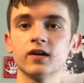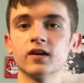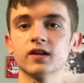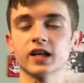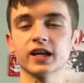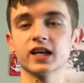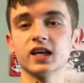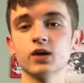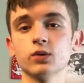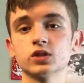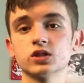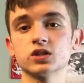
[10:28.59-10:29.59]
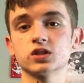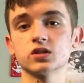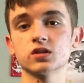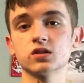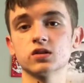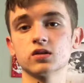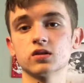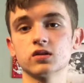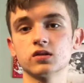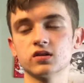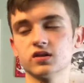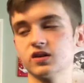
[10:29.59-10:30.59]
Like, it's
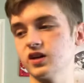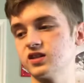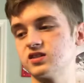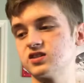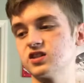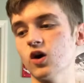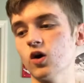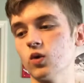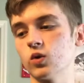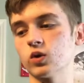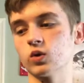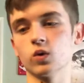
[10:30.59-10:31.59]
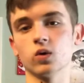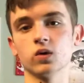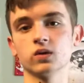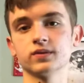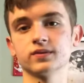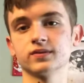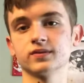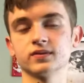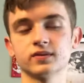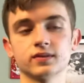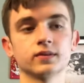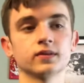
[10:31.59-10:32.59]
so cool
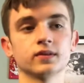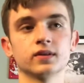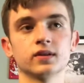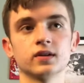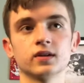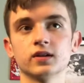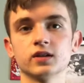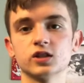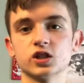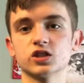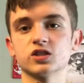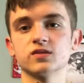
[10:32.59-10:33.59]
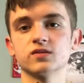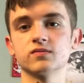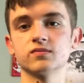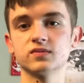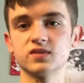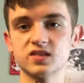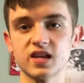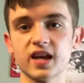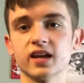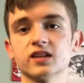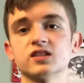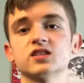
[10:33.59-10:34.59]
to just
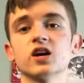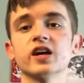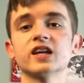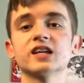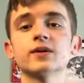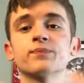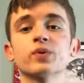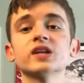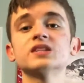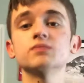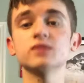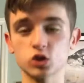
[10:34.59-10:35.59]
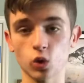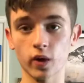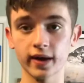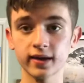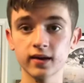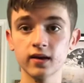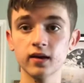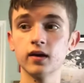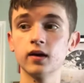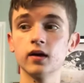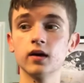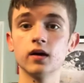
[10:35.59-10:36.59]
sing. It brings me joy.
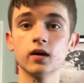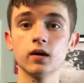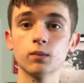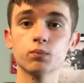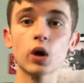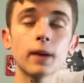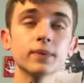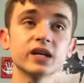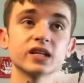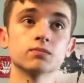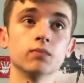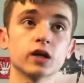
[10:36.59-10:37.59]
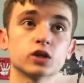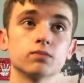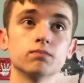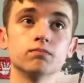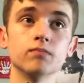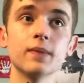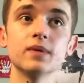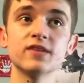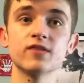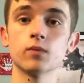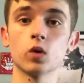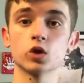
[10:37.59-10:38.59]
Probably as much, maybe
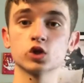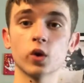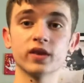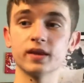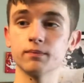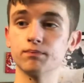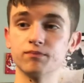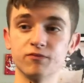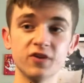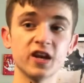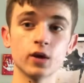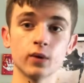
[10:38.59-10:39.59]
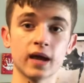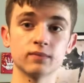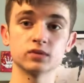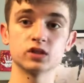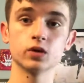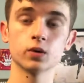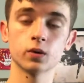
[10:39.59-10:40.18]
even more joy than video games do.